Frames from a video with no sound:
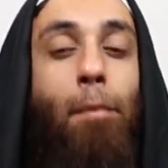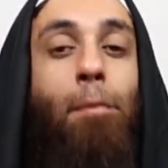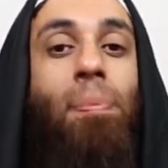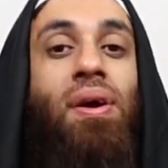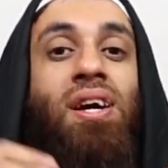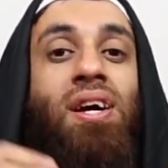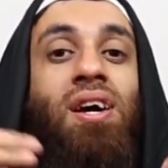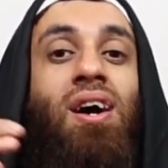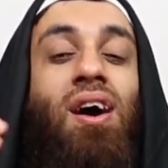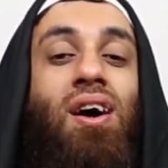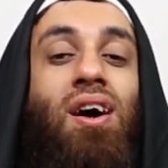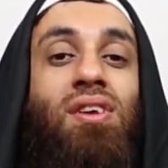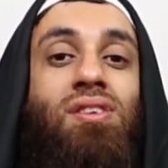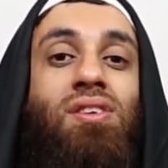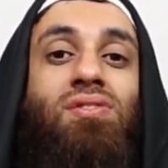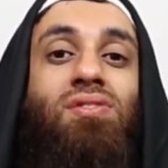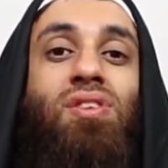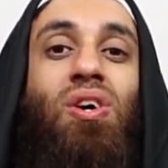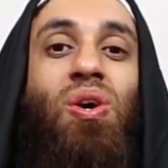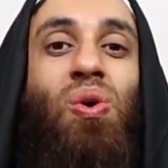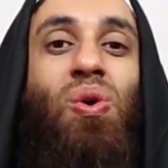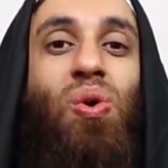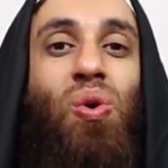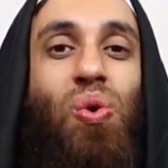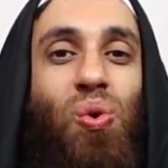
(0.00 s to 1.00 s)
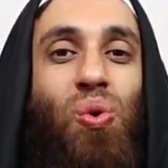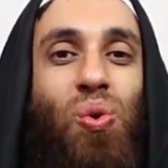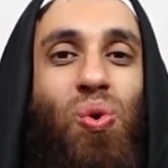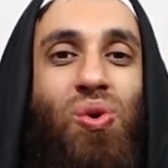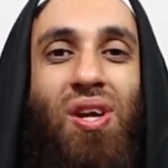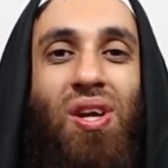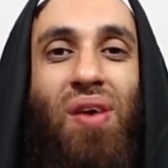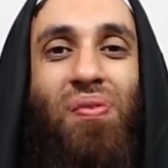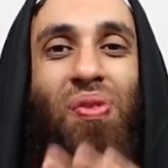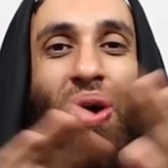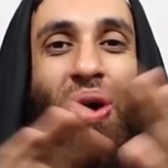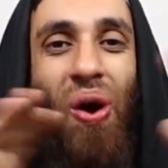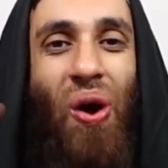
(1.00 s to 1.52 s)
Because of the
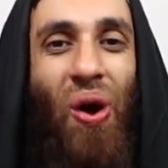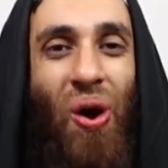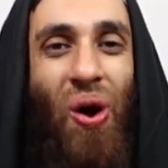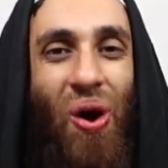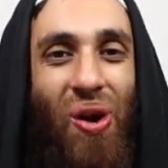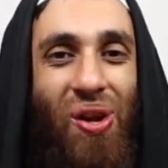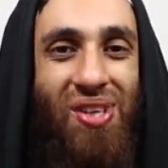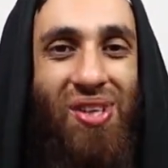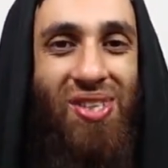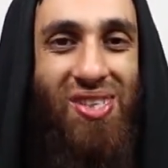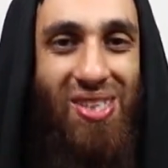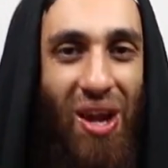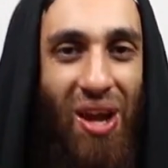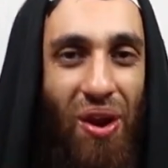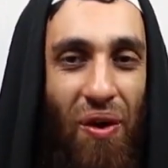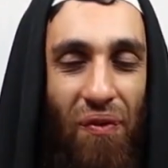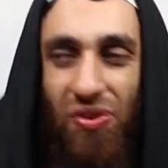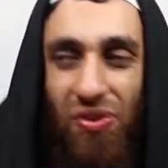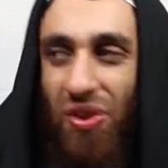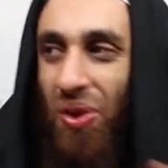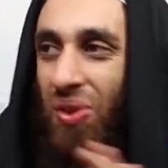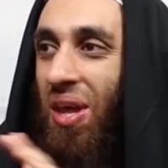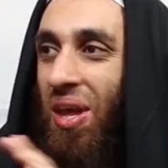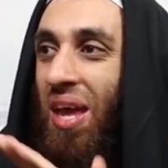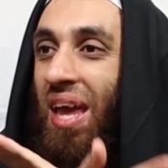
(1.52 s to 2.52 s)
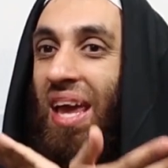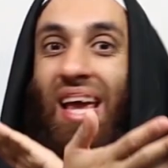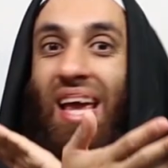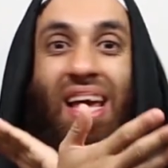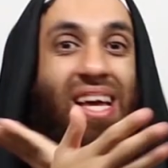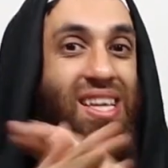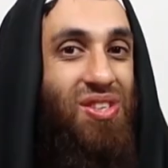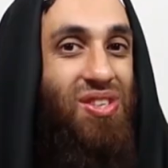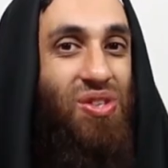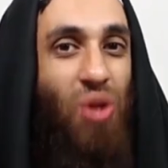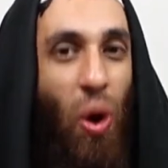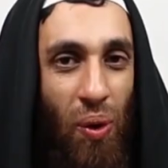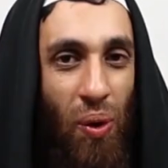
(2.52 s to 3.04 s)
khuruj of the early Salaf. So there
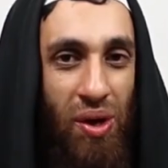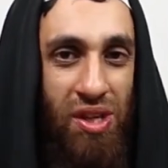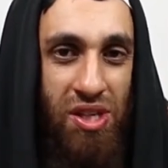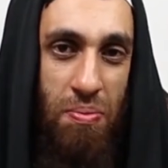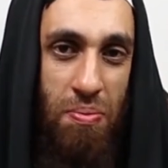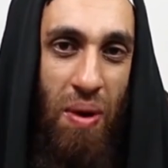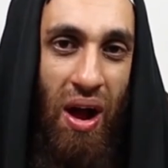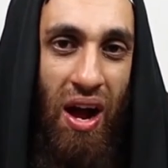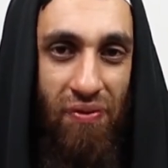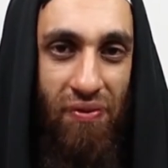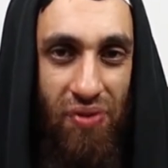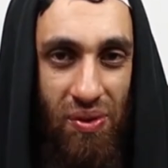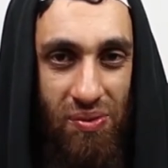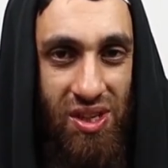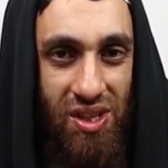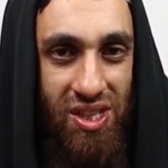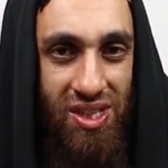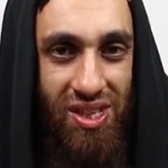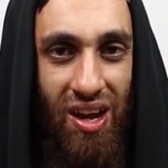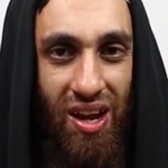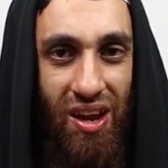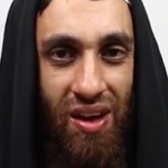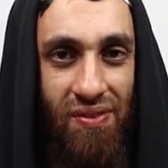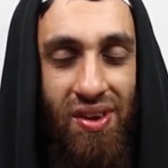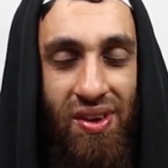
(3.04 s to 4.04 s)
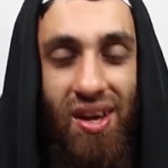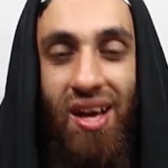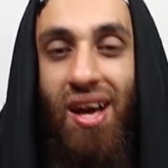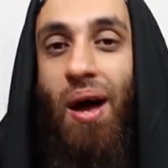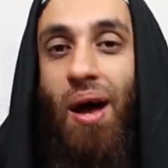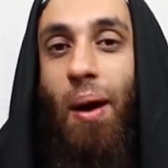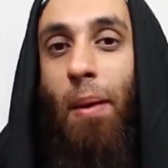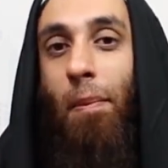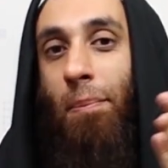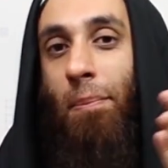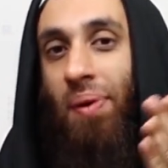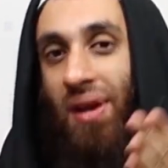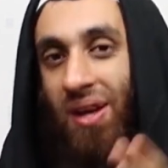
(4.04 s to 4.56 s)
is no ijma'a from the Salaf.
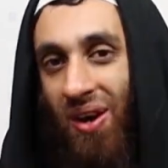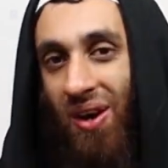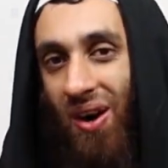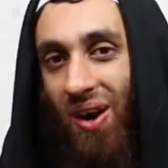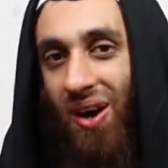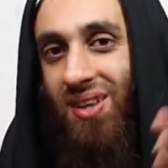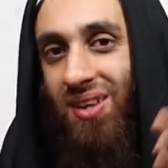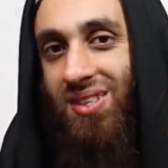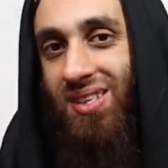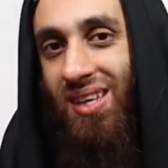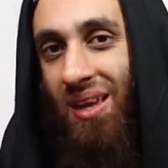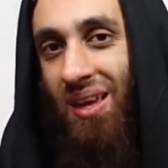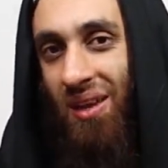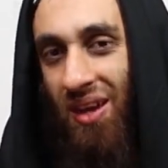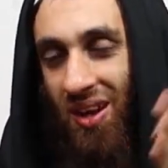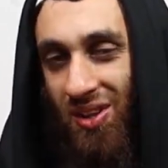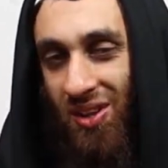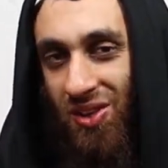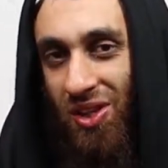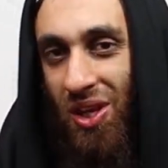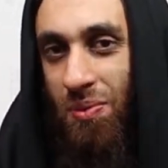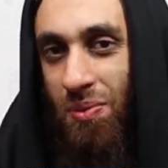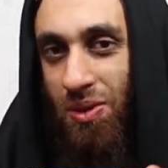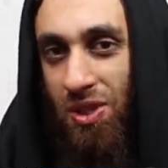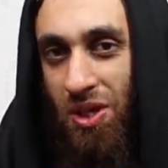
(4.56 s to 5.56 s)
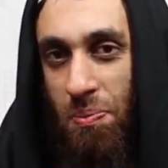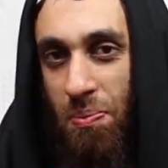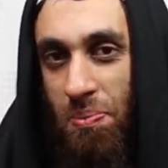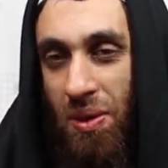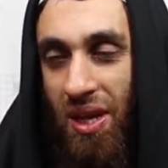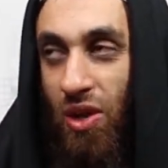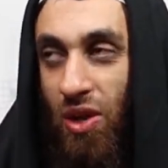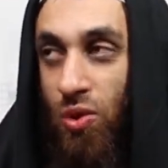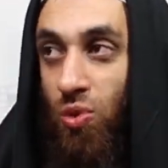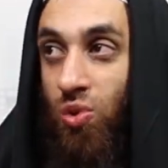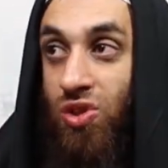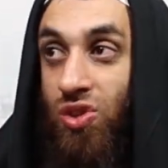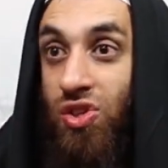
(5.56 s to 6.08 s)
Because a Khatib
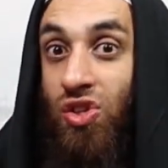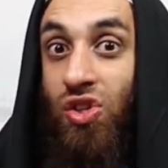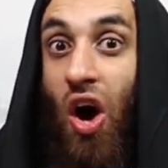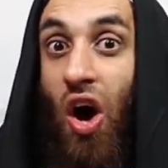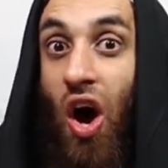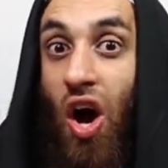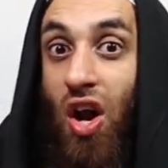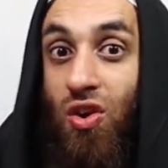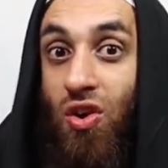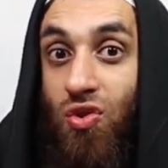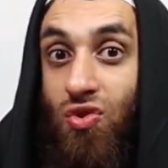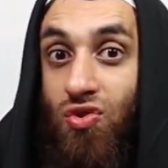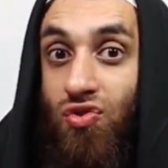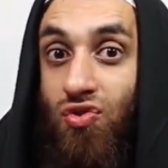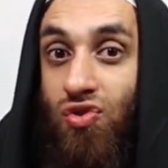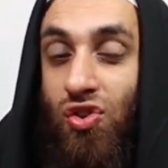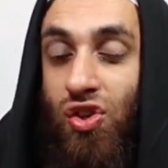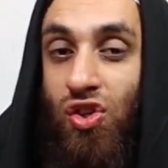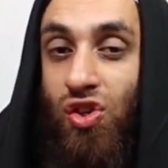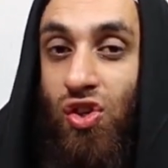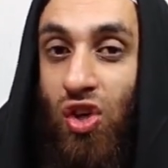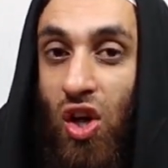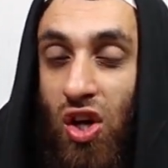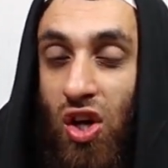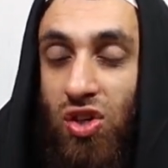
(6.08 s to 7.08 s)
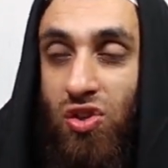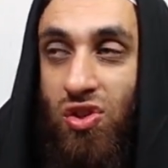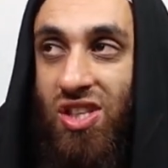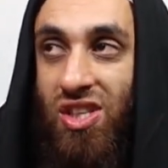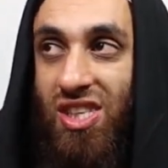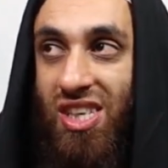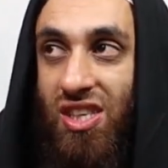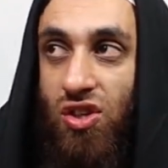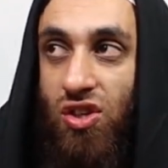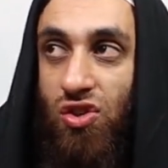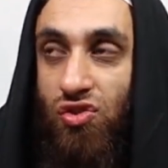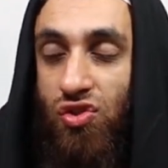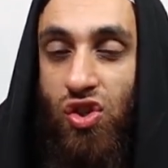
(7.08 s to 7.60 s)
al-Sherbini who's 900 years or
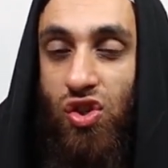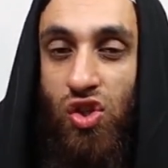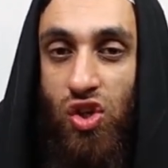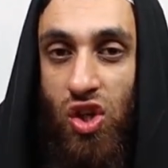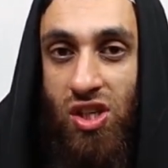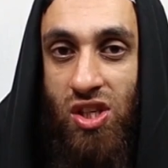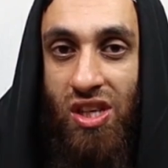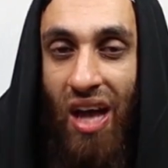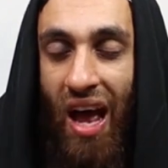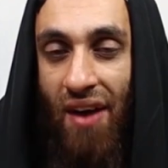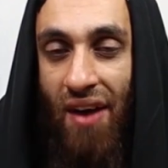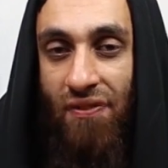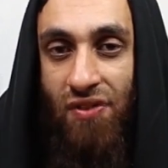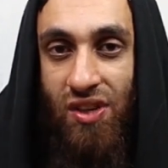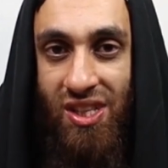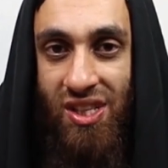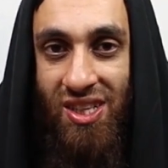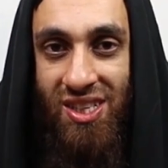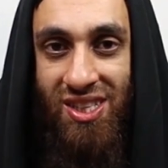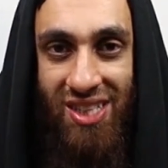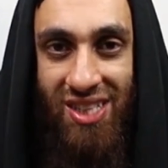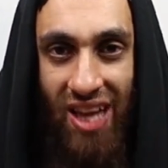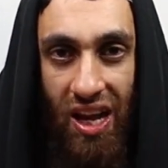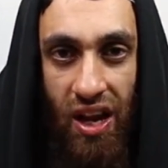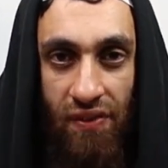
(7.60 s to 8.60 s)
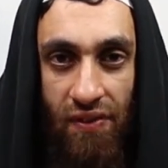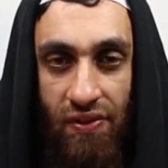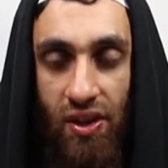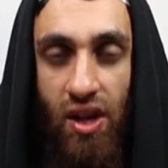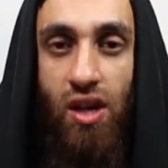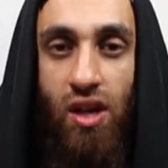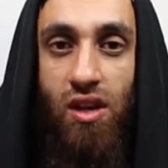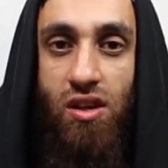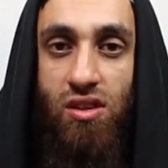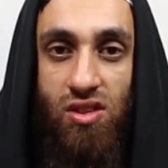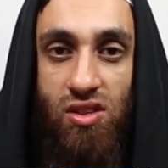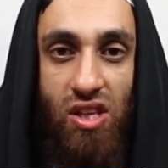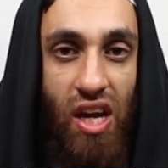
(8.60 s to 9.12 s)
600 years after the Salaf
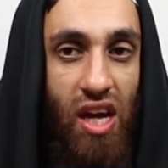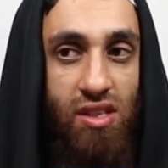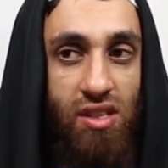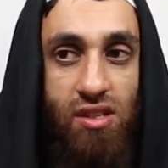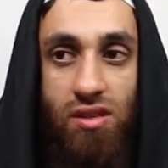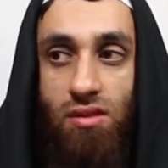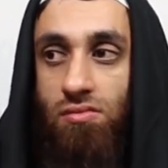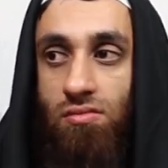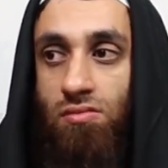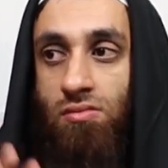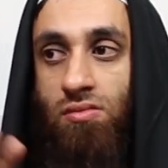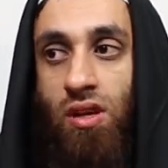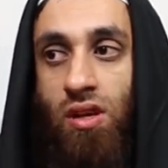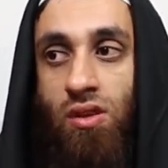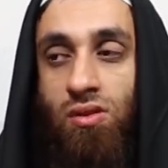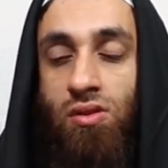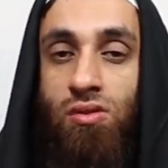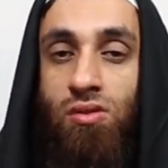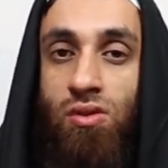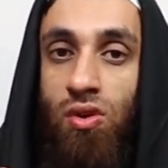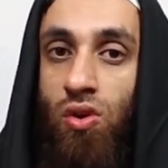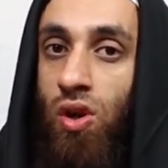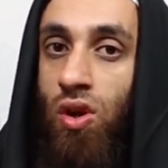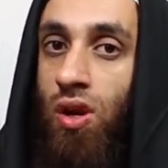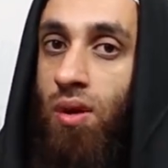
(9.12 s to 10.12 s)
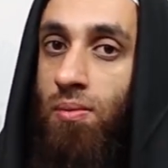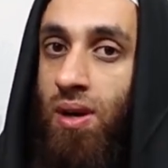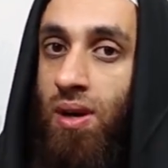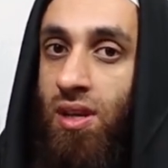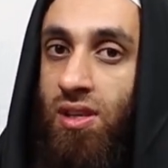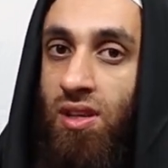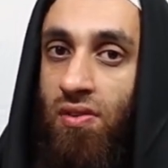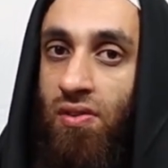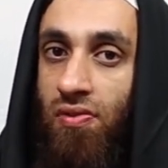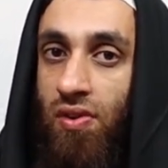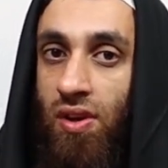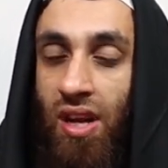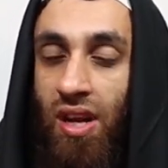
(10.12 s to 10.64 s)
says that the ulama
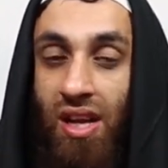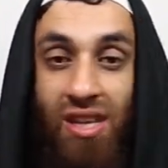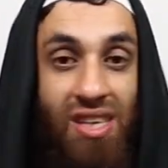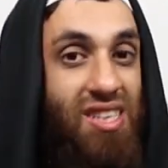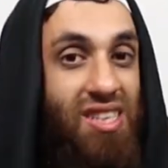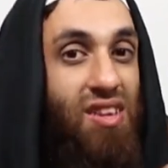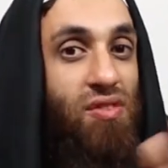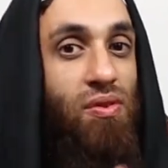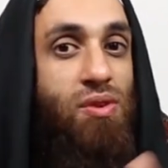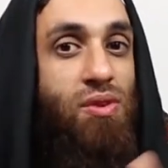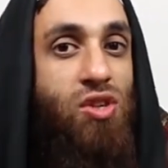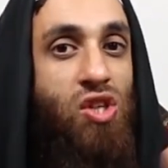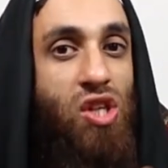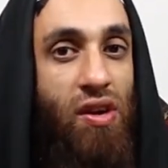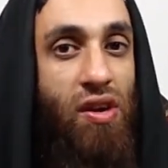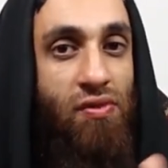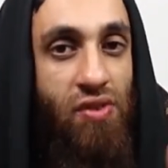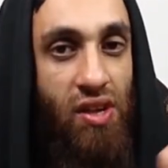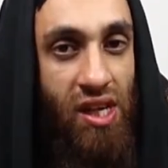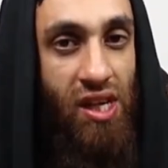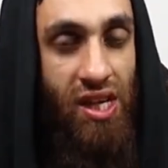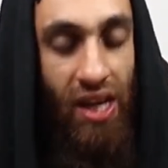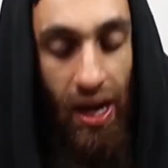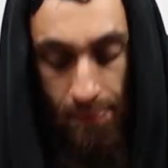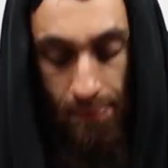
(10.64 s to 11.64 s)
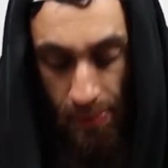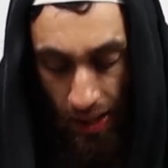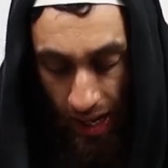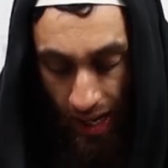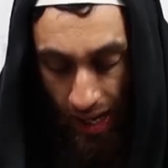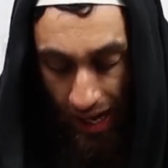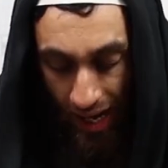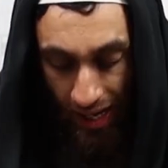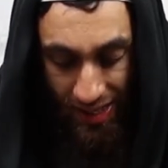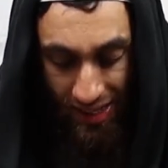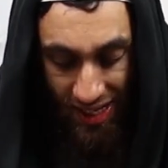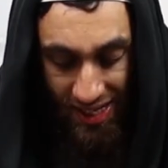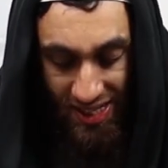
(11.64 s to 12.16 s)
differed. And this is from the Shafi'iyah.
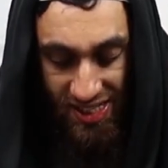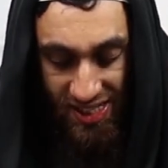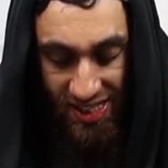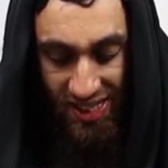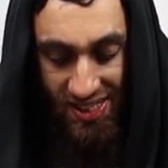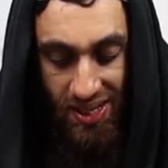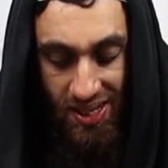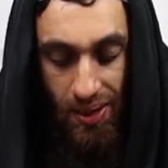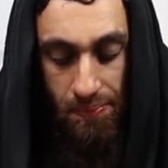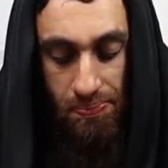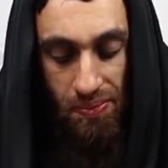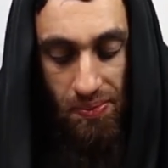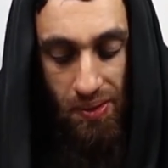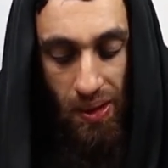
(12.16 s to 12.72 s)
And then he says,